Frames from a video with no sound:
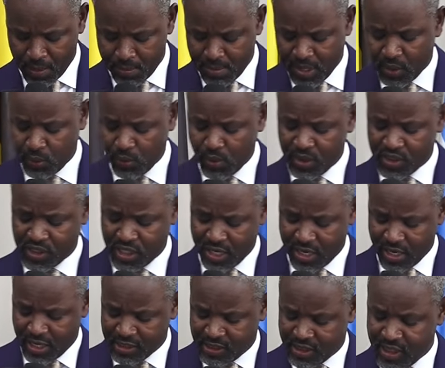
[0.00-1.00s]
But we
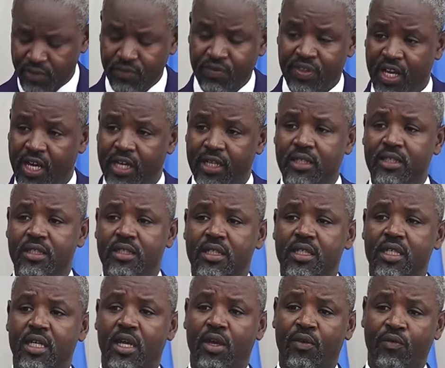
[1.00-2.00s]
shall achieve that
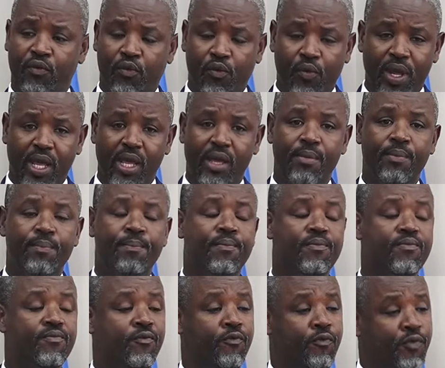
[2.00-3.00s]
if we
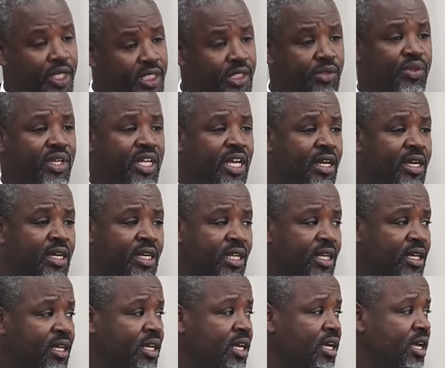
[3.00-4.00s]
face
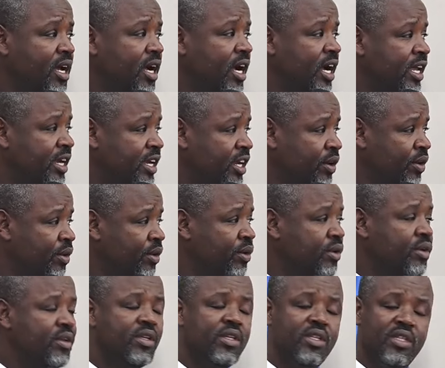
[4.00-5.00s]
reality and
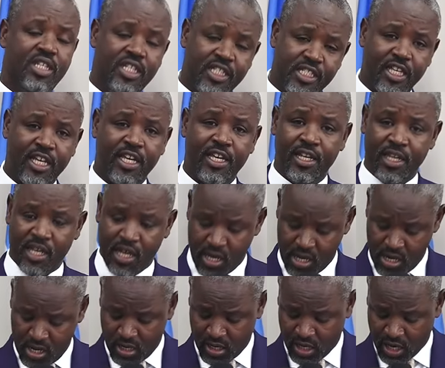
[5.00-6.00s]
know this
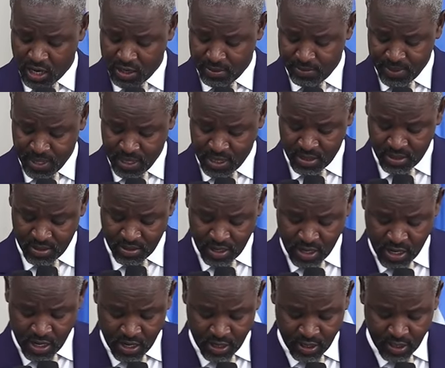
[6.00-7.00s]
area can be,
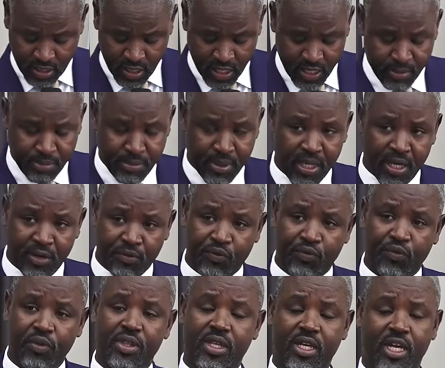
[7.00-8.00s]
uh, can be
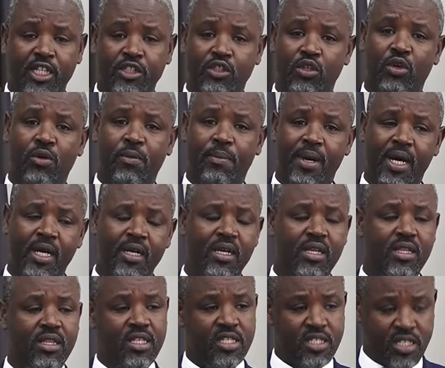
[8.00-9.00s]
left for the national park,
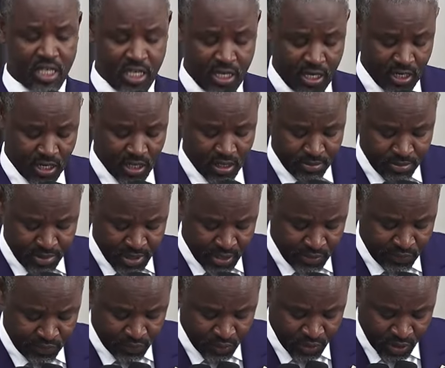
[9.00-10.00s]
this area can be
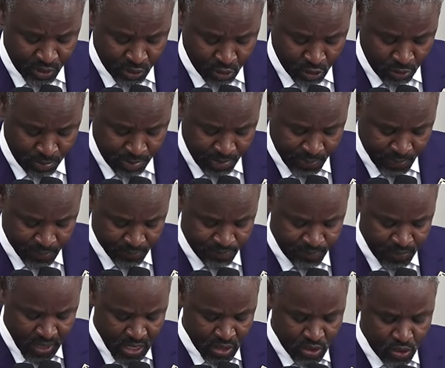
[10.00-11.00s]
left for the local
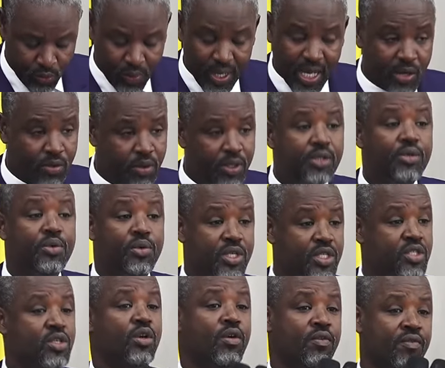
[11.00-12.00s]
So we are going to
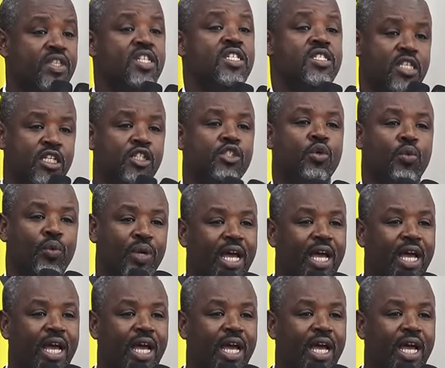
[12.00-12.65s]
resolve this issue.